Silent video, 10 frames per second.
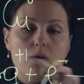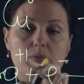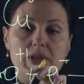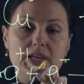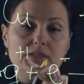
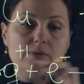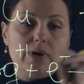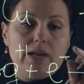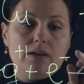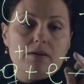plus
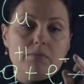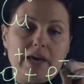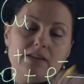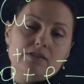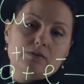one,
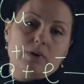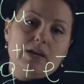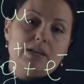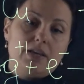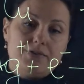minus
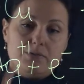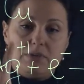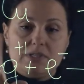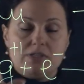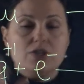one gives
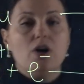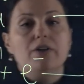me zero